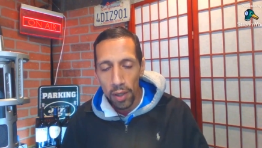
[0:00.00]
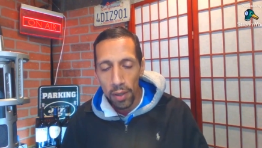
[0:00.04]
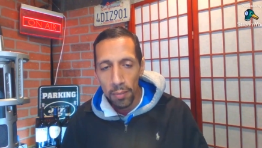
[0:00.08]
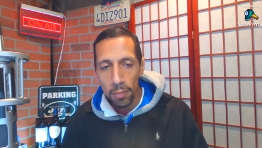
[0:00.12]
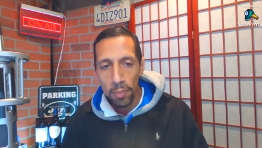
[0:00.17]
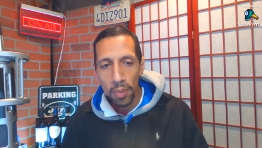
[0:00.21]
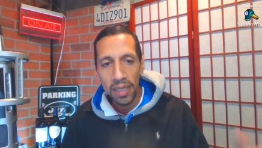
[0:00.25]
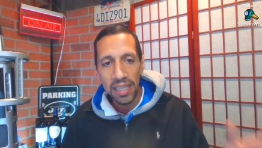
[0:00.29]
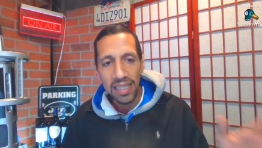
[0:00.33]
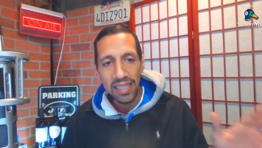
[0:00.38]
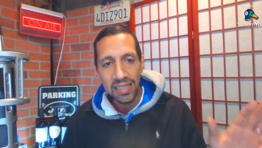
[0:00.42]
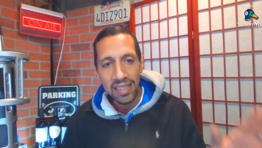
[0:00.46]

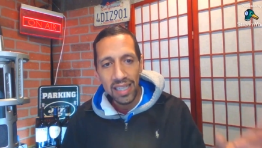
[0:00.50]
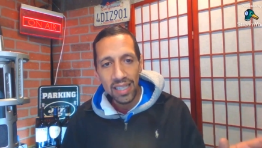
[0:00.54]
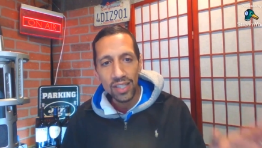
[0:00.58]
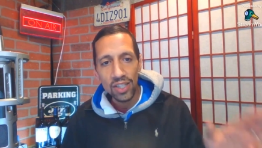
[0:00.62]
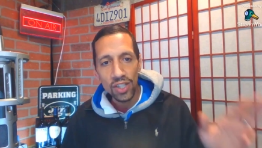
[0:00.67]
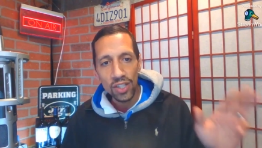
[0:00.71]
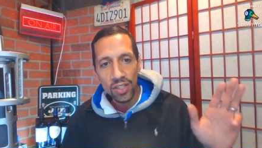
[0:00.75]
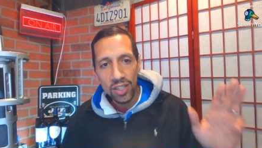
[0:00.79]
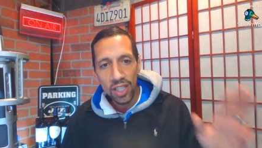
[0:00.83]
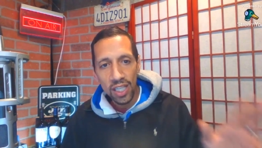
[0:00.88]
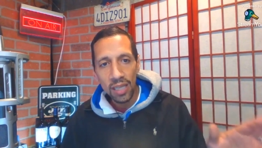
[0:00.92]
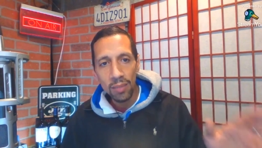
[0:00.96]
But he said,
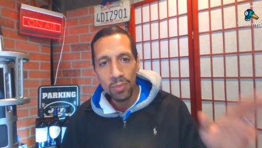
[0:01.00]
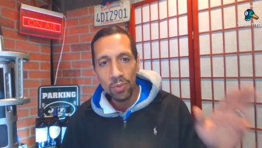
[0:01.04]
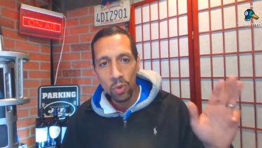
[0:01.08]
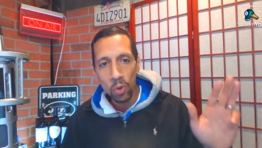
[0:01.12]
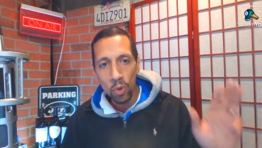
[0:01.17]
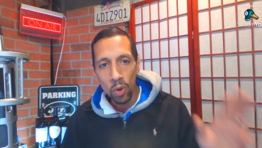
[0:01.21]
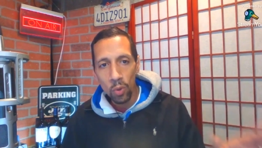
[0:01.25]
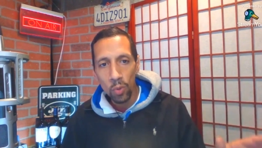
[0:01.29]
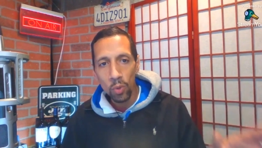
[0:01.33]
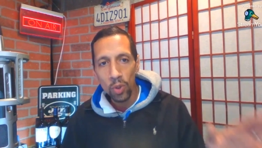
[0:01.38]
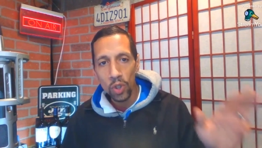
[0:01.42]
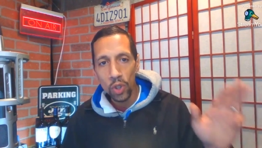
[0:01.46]
just keep
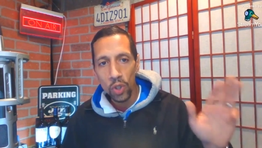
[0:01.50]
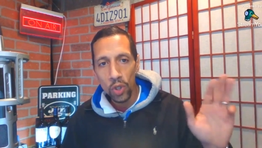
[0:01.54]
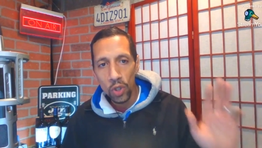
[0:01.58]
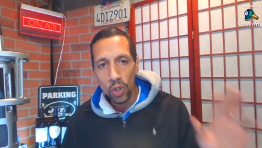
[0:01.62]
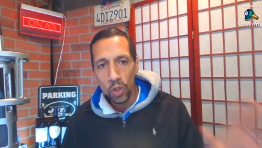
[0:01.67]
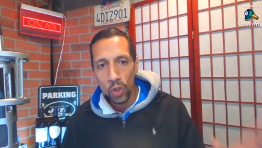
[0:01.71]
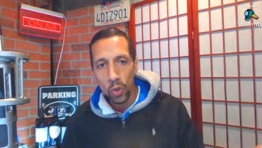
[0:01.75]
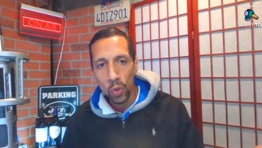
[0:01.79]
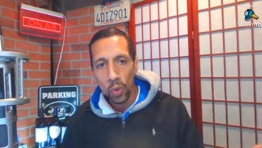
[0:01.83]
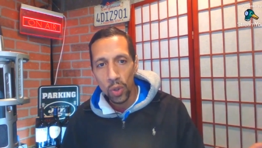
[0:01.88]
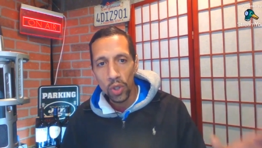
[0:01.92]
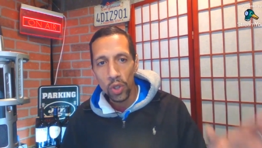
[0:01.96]
doing what you're
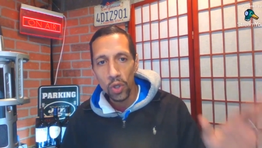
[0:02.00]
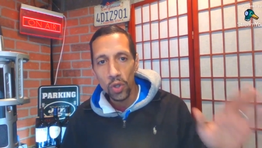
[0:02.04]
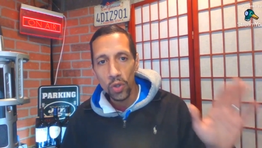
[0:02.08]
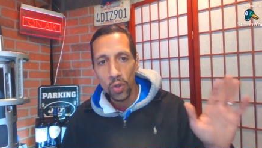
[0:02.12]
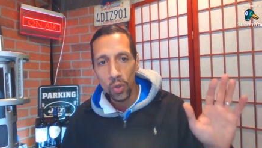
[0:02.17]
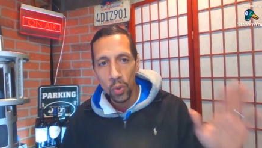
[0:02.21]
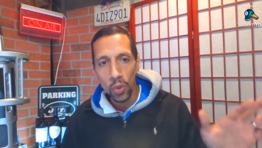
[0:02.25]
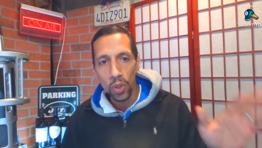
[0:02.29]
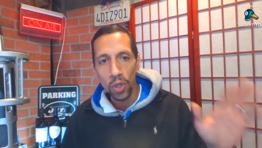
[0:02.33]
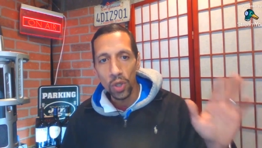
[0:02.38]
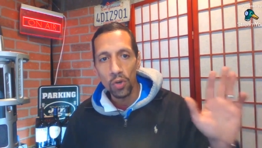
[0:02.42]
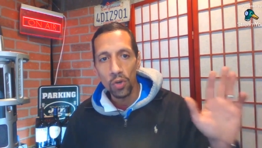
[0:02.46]
doing. You're
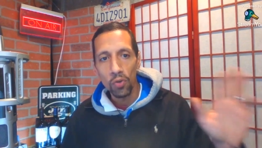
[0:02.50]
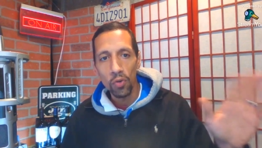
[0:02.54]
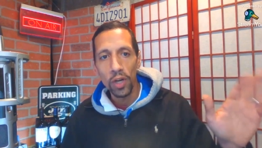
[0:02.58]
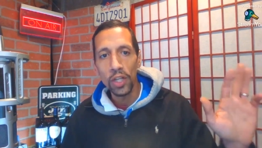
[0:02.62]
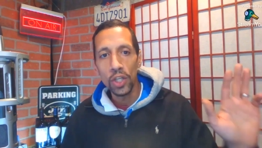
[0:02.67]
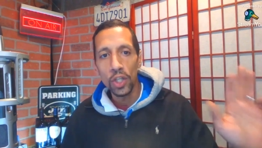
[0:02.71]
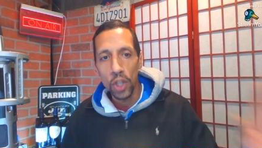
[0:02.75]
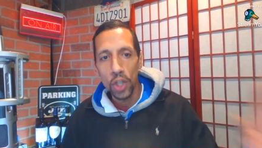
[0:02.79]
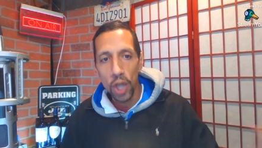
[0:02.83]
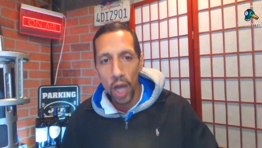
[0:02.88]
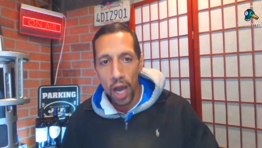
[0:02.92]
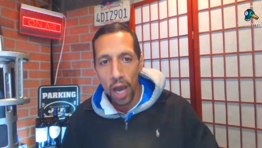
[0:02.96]
doing a great
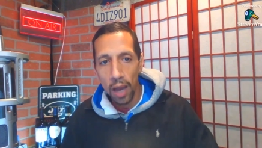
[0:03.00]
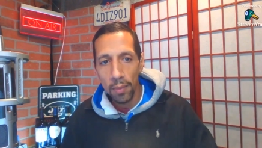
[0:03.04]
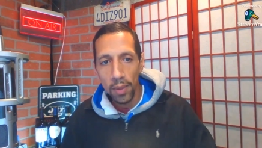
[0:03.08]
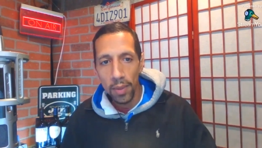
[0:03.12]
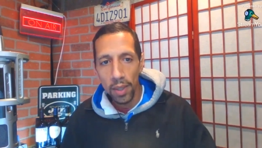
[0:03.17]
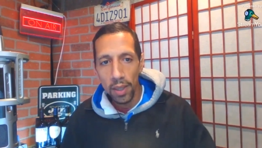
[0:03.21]
job.